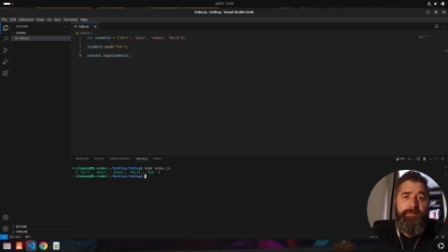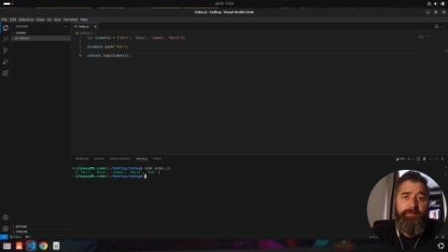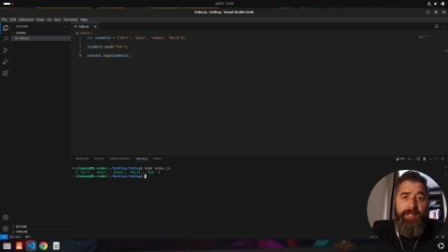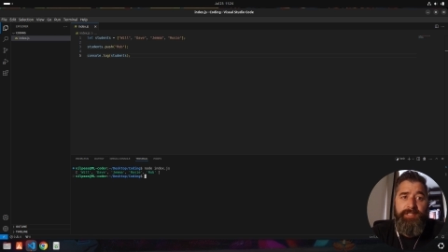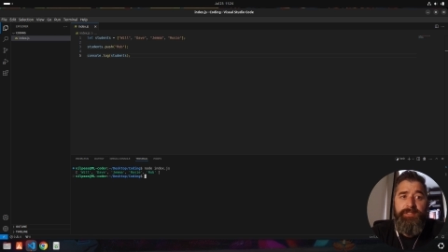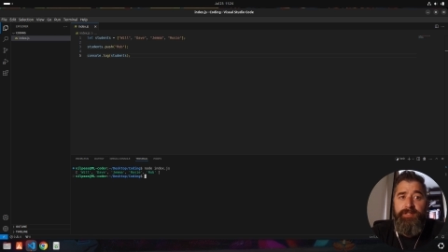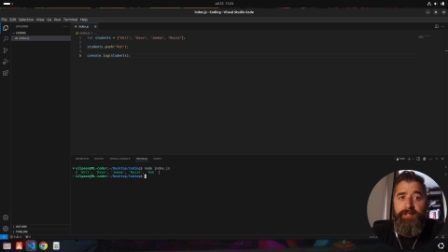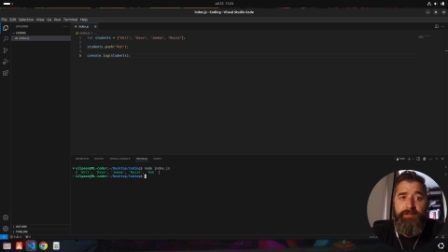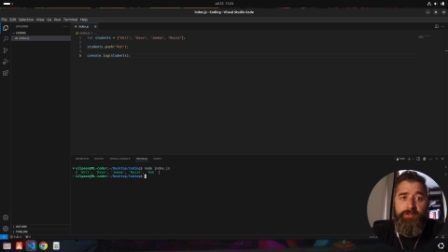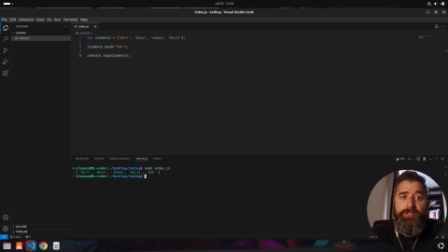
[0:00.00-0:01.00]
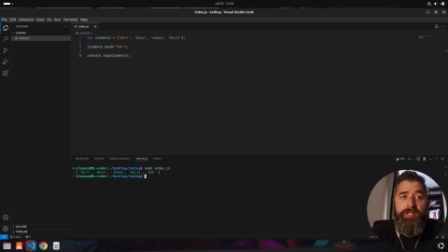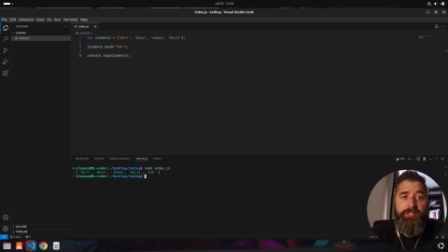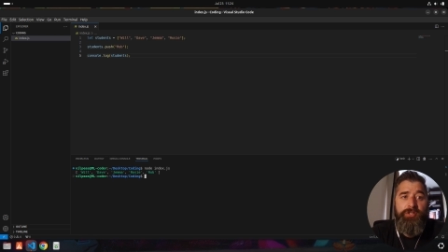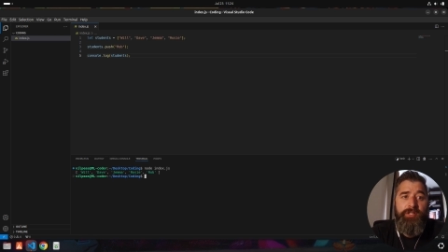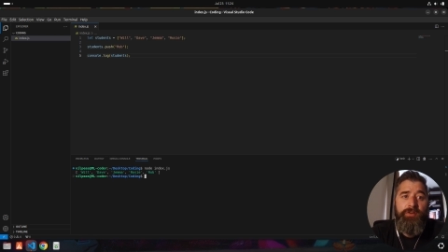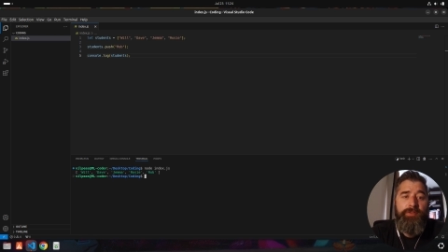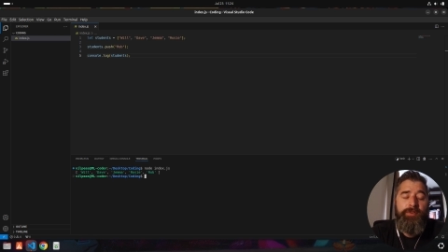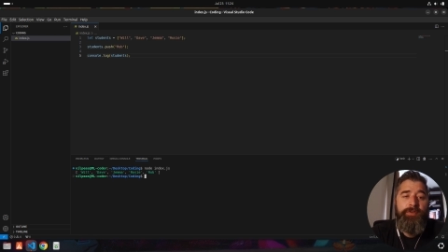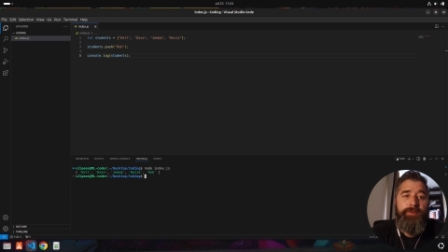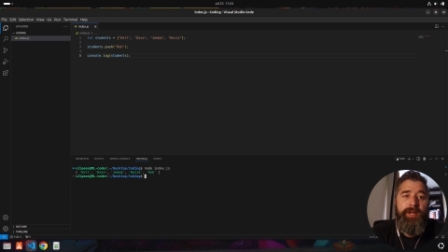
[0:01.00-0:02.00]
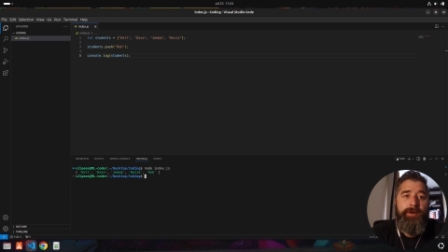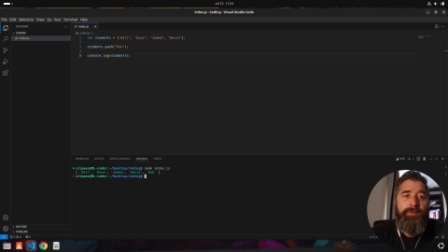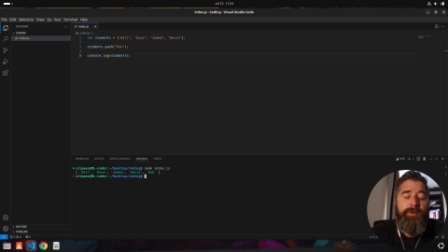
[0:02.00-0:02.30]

lesson I've just literally gone through now.